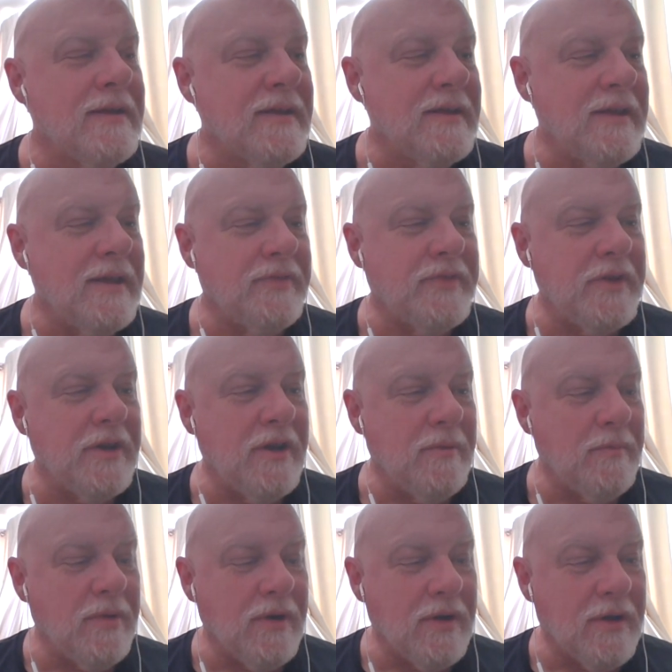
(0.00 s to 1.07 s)
Get the
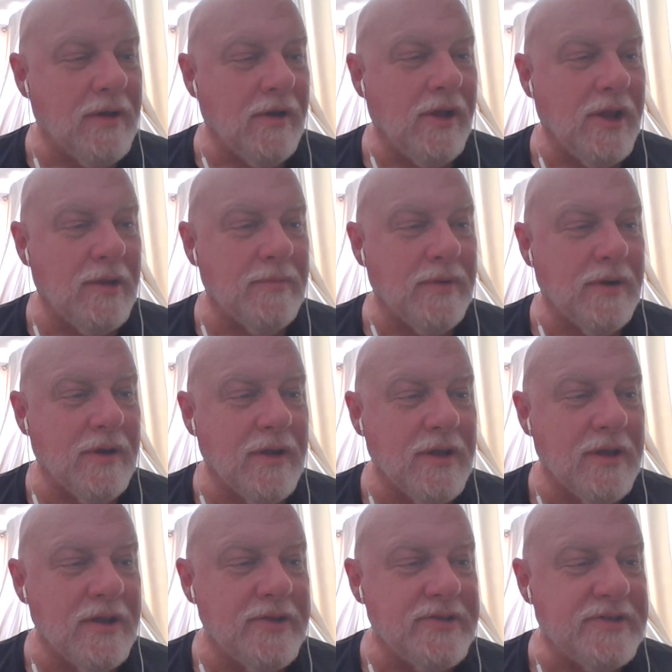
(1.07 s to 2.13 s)
number, call number.
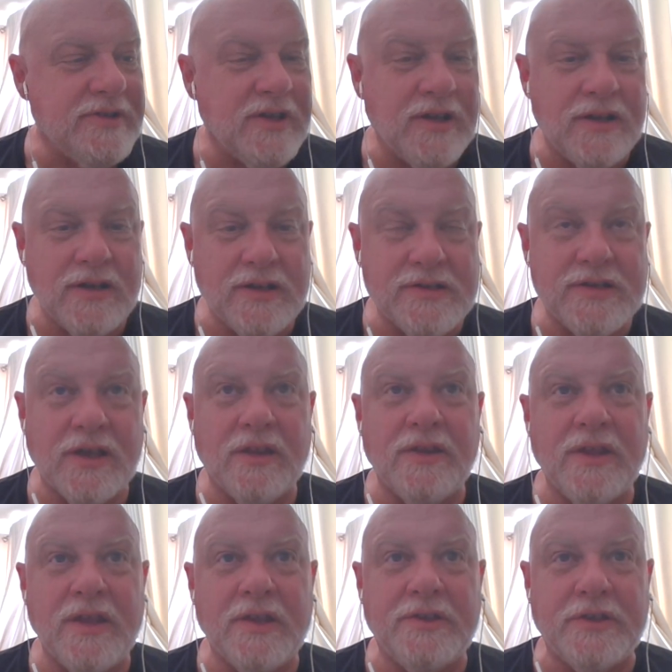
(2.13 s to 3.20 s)
Shit, it's on
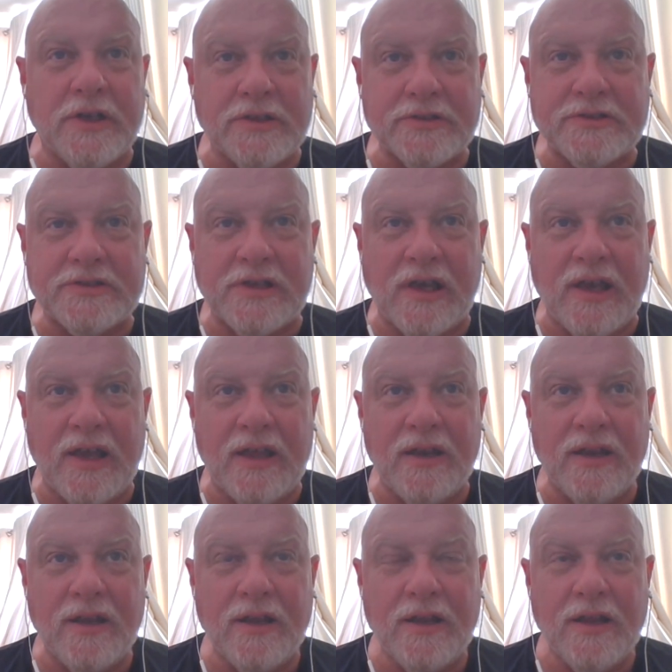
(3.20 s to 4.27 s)
the adult side.
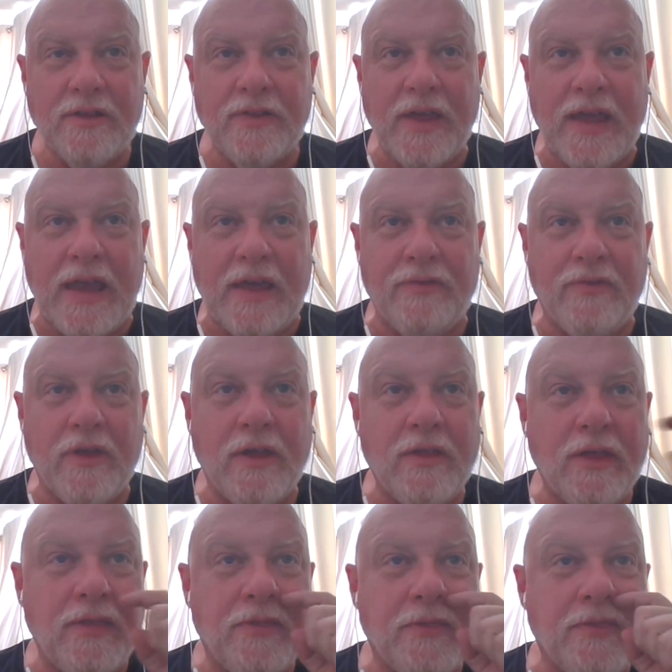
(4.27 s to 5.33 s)
They had,
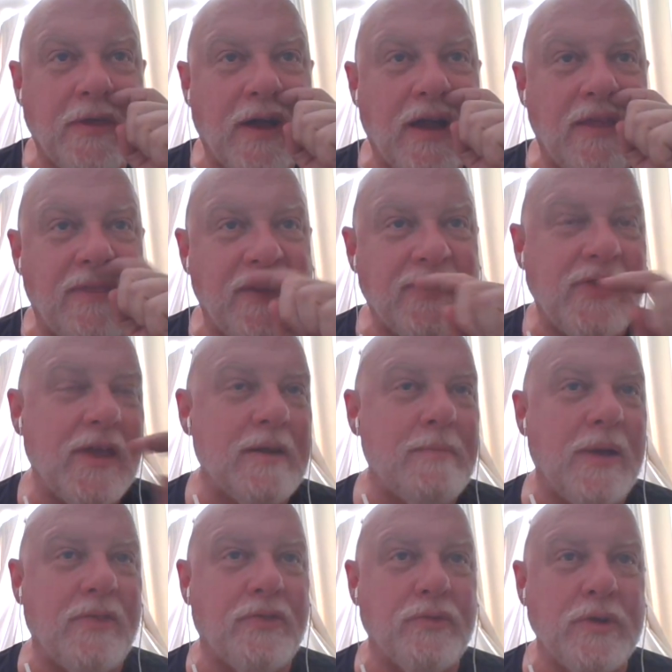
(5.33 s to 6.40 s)
I think they had
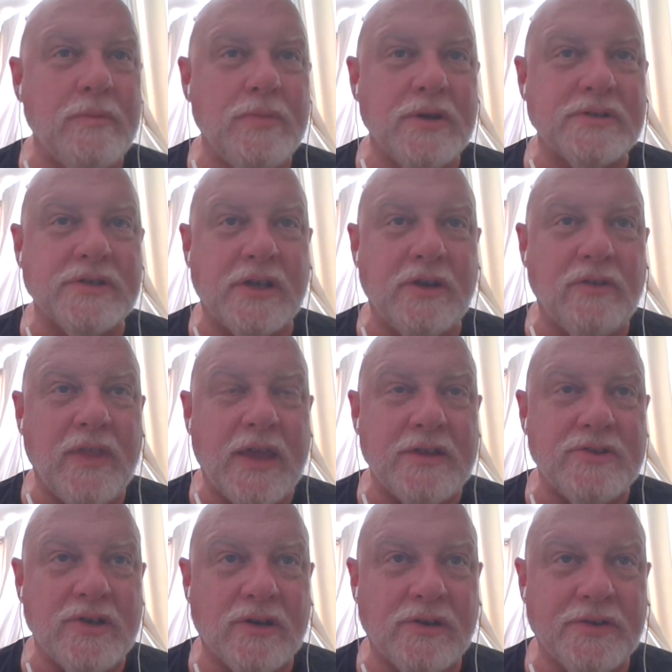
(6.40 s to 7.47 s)
about three books. I know they had
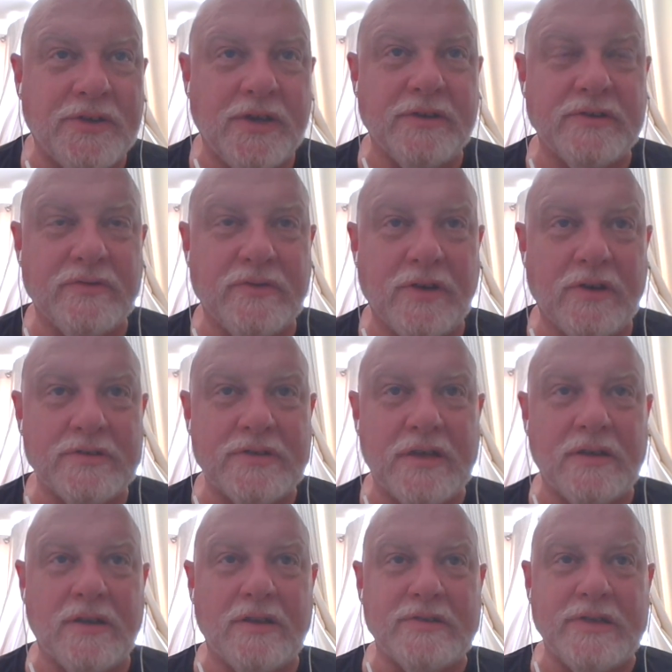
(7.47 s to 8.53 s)
Jungle Tales of
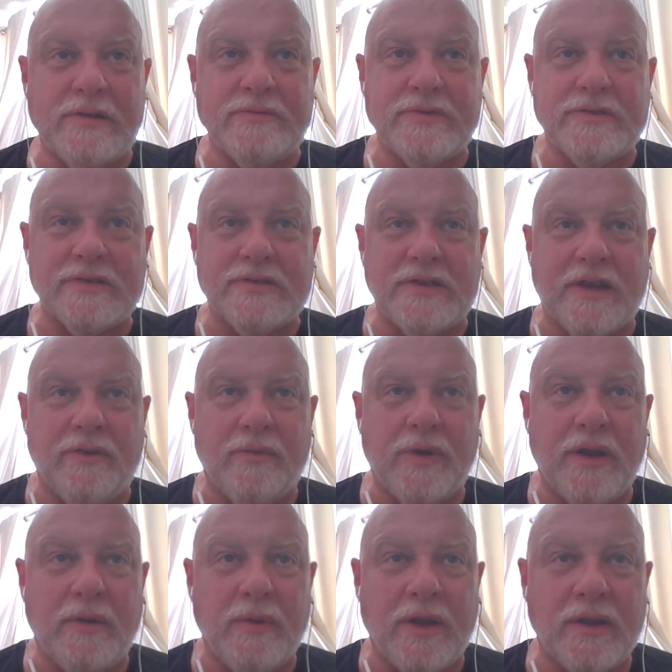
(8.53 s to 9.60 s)
Tarzan because that was the second one
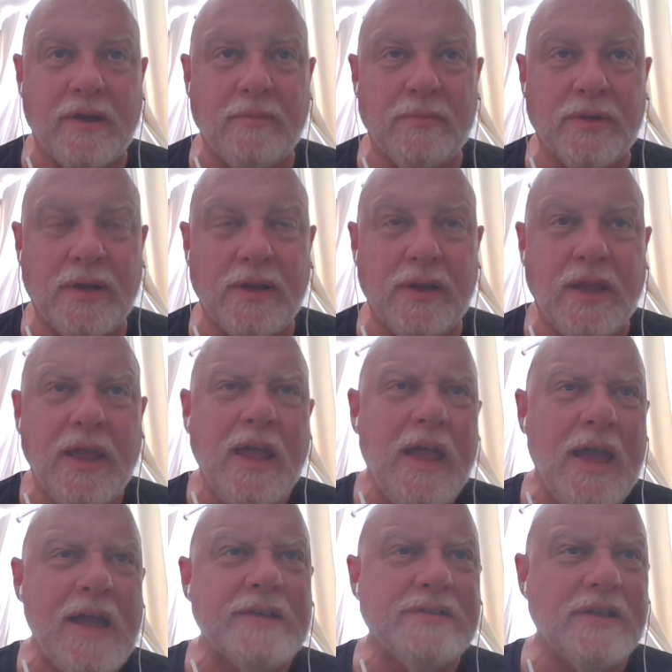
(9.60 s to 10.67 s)
I read completely.
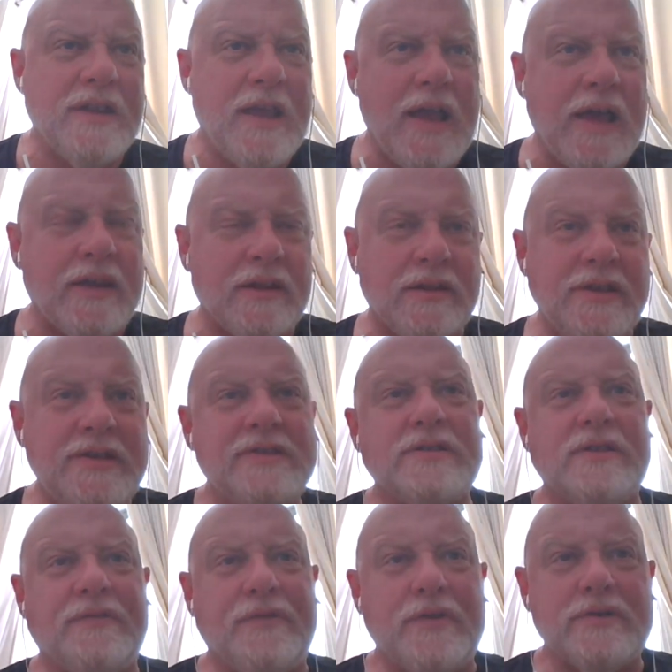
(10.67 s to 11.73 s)
Actually, they had at least
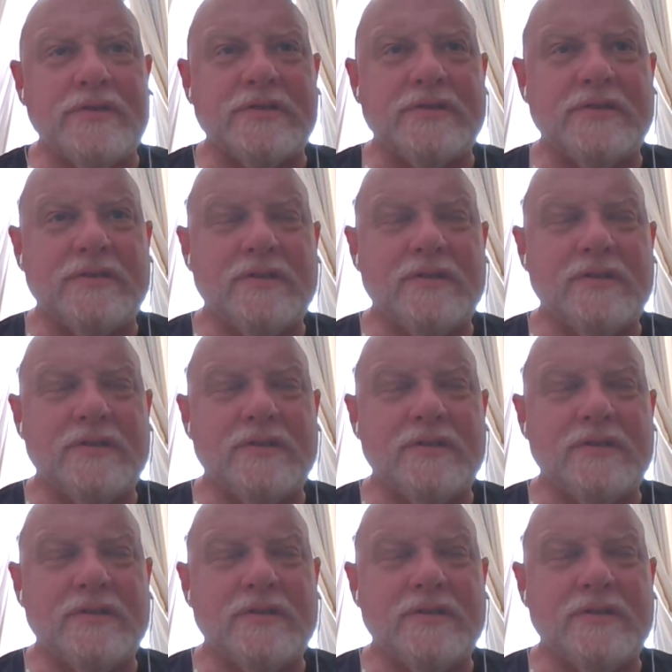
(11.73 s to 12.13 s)
the first.